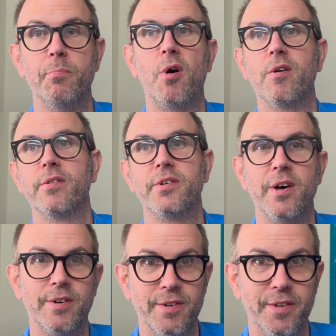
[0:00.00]
part of the
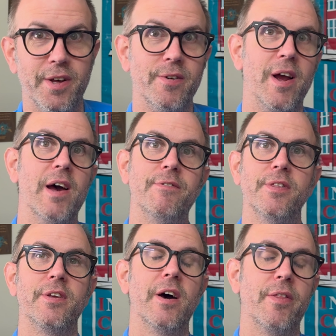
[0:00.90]
tunnel and the other half in
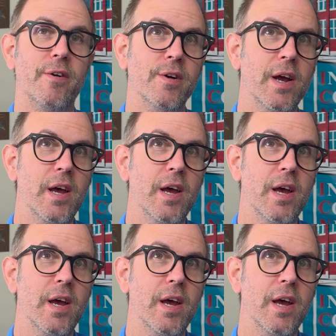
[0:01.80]
the other.